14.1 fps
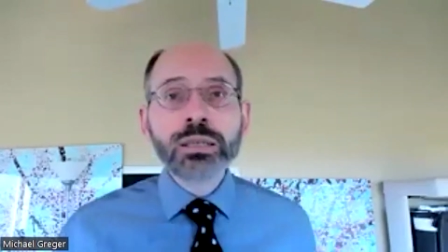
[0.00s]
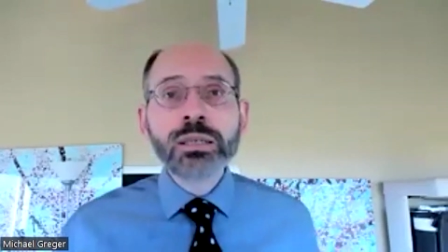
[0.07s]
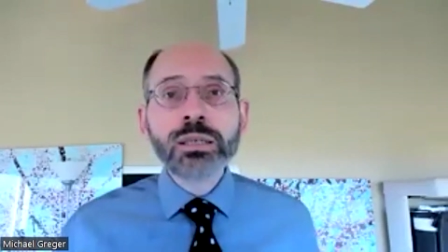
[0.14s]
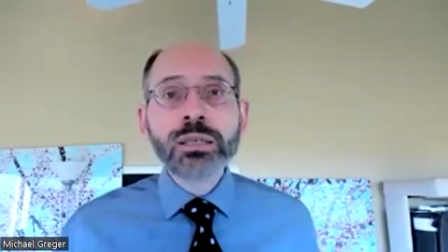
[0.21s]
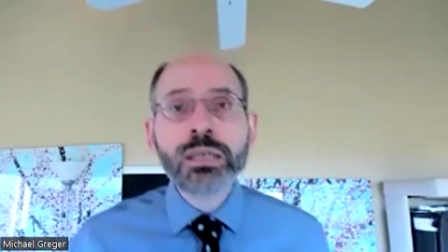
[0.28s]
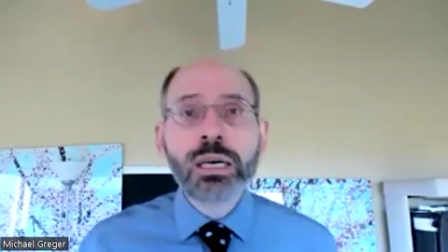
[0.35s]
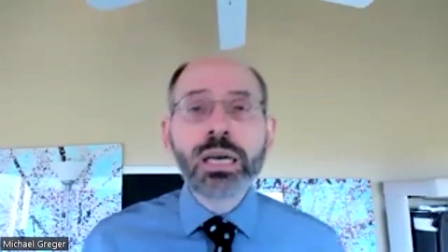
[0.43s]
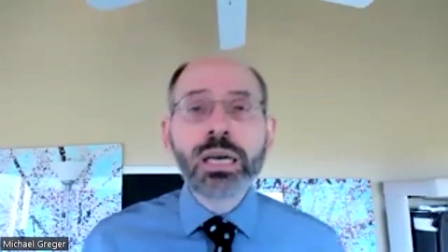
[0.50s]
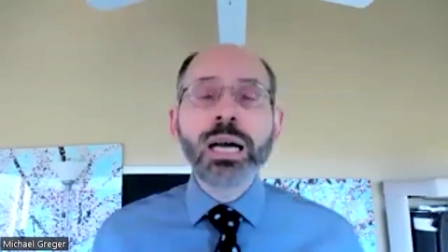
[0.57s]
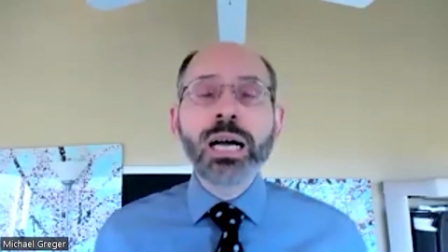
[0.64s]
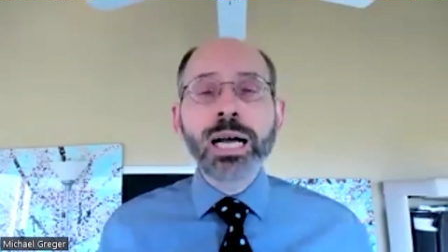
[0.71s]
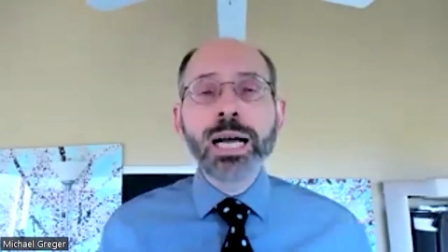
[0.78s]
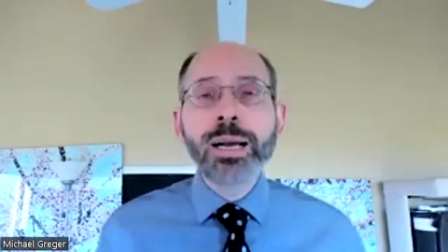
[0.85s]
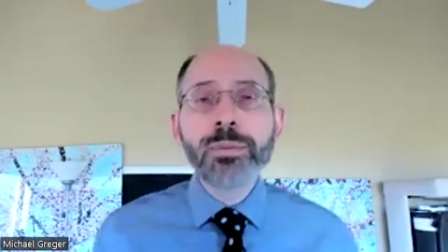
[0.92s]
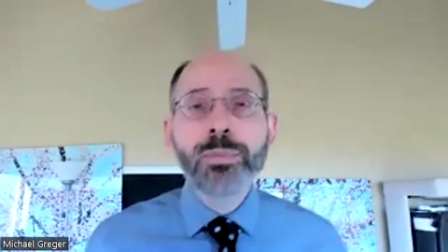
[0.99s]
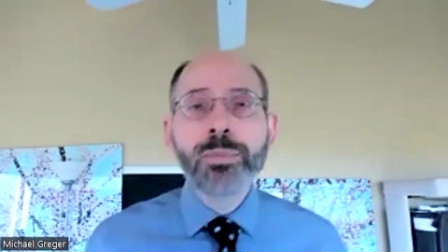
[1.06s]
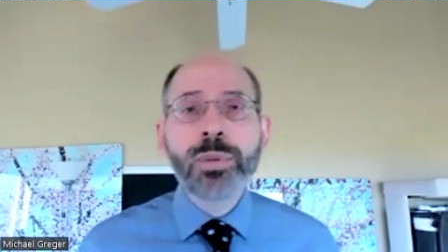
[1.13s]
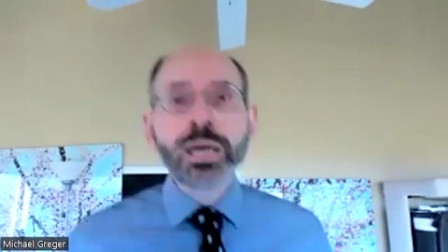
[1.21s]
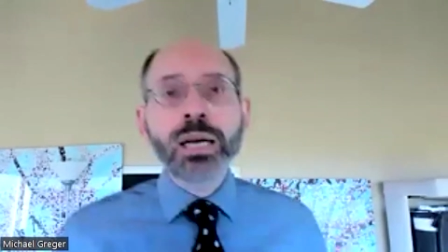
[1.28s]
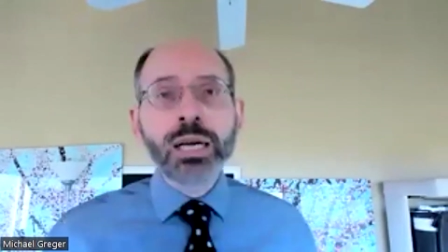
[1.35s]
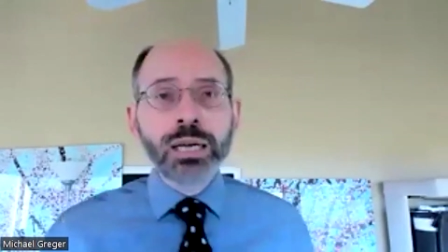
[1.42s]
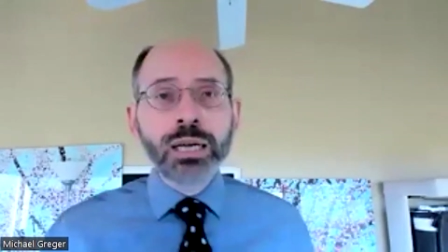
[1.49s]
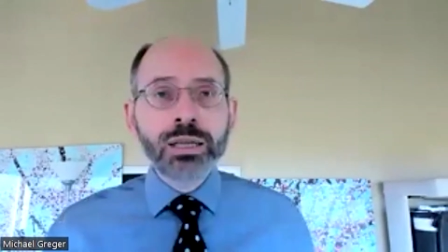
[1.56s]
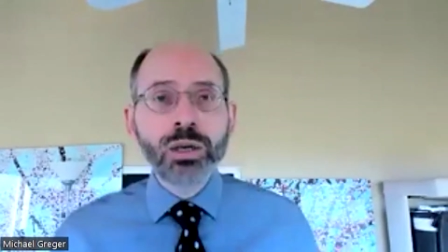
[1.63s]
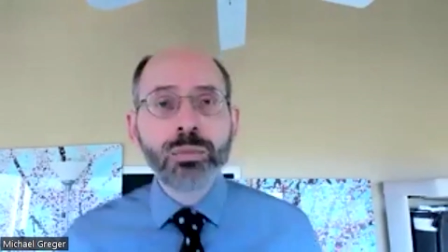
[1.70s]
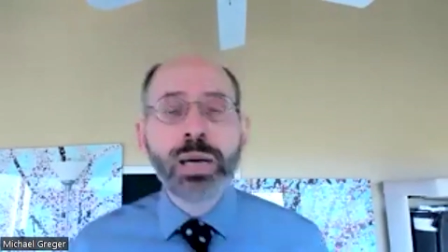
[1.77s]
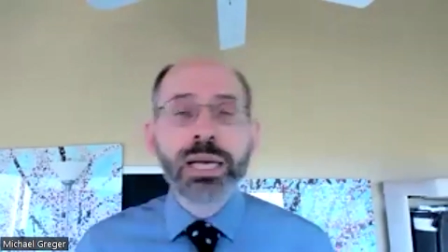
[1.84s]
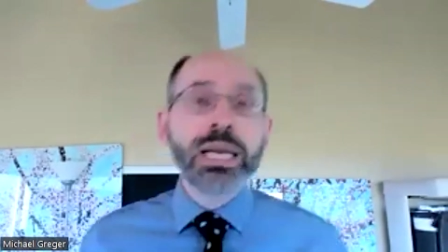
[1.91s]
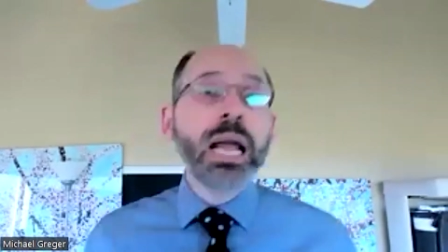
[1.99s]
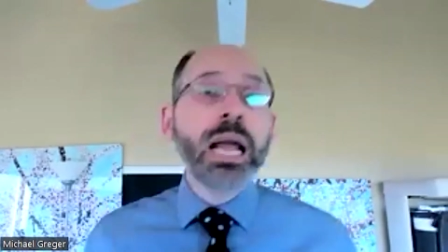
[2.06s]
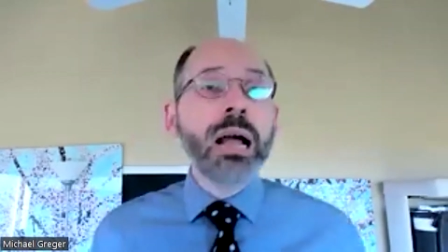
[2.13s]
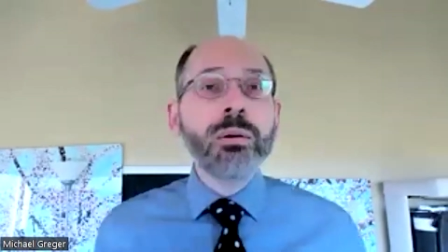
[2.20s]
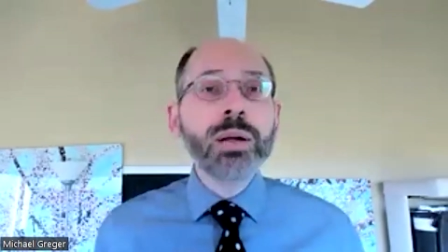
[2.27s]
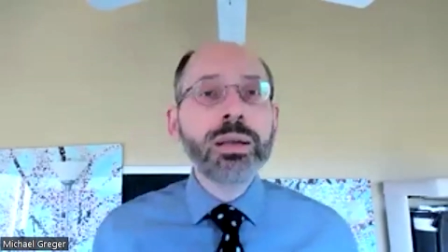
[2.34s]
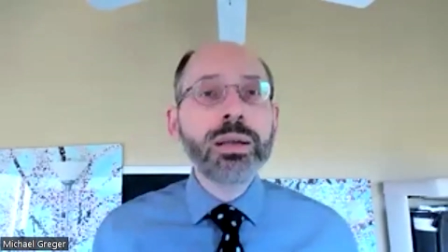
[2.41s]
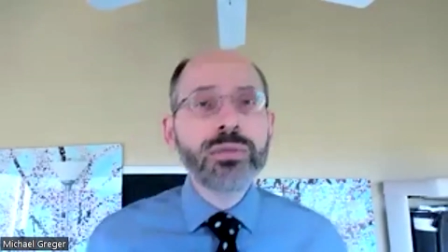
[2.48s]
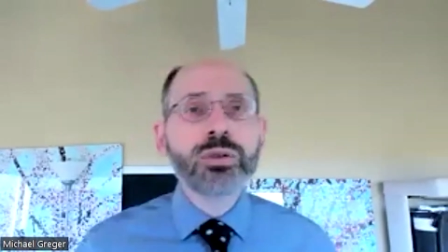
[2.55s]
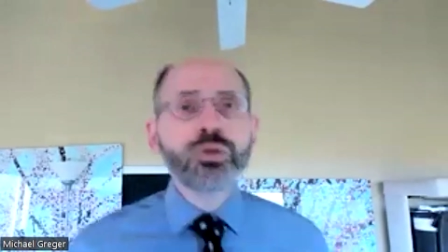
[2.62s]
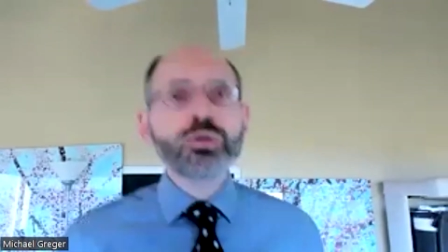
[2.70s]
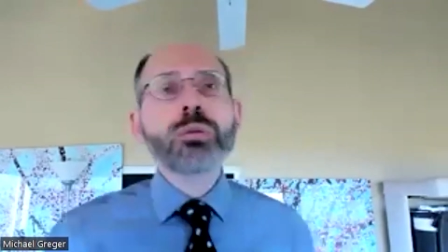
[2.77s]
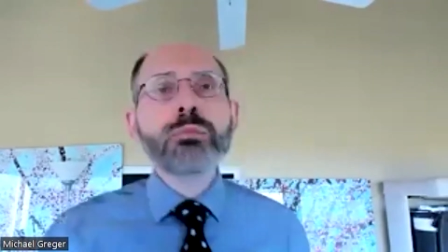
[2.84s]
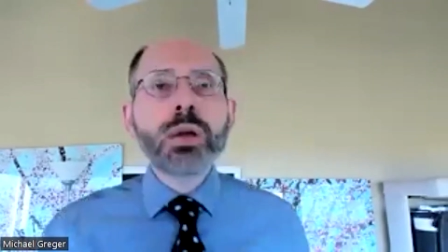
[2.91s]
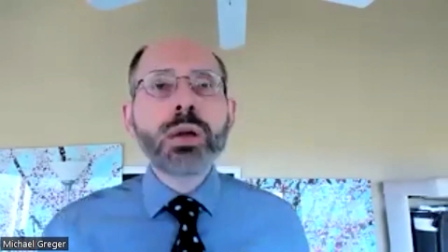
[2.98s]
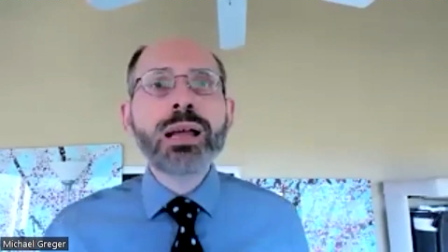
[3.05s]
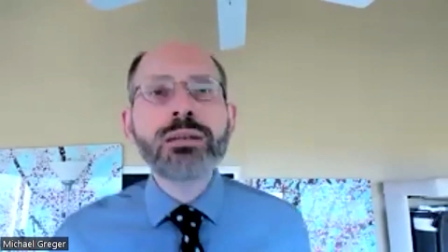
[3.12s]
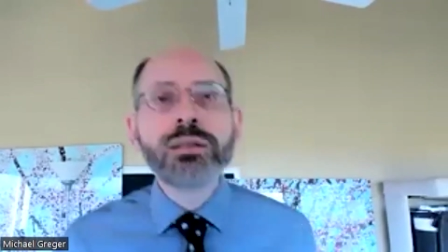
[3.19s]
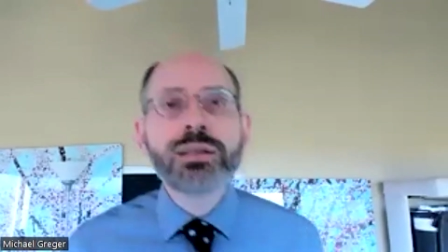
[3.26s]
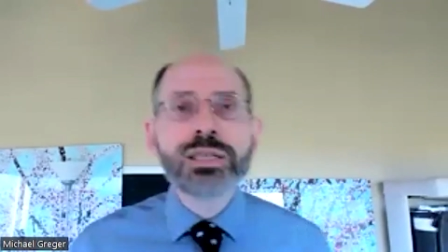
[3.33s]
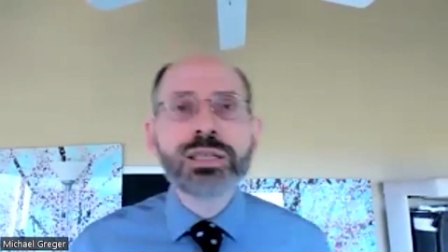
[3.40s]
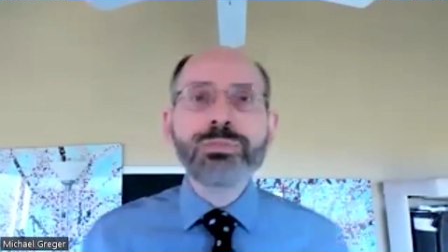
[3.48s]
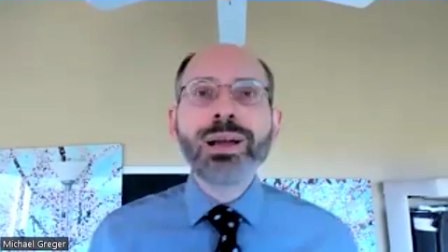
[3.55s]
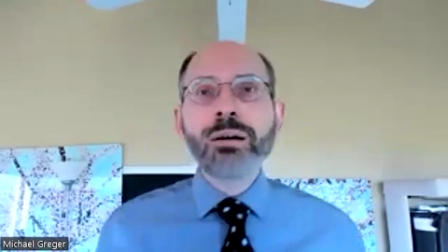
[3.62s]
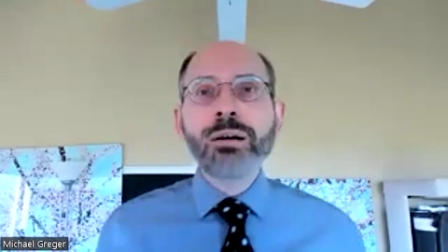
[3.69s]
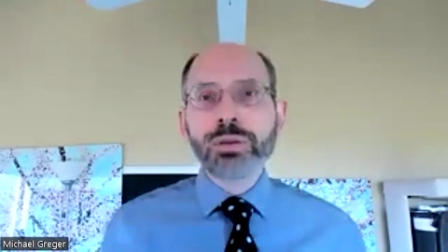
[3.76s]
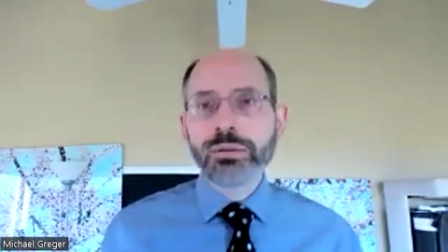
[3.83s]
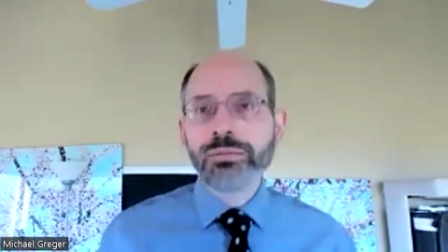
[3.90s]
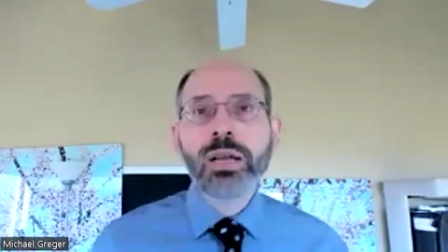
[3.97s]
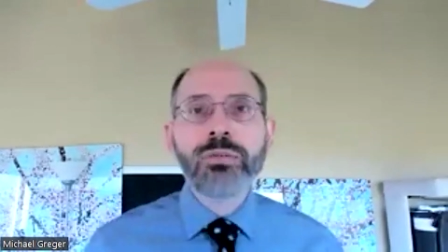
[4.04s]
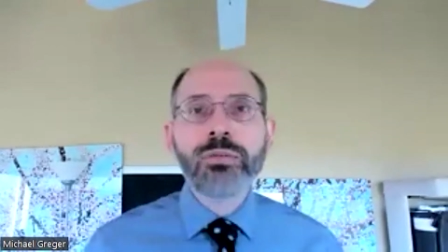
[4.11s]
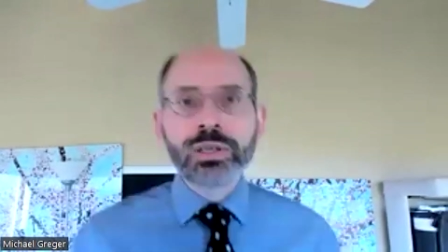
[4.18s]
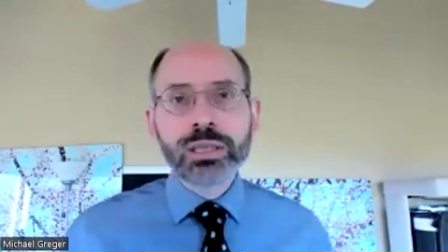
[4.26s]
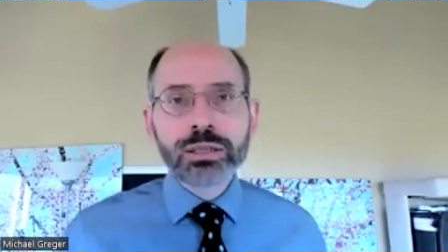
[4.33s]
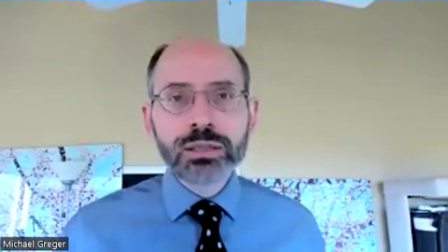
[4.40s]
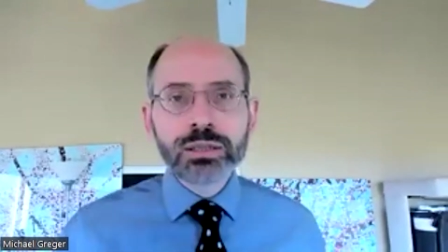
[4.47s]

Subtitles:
Yeah. By now we have this tremendous mountain of evidence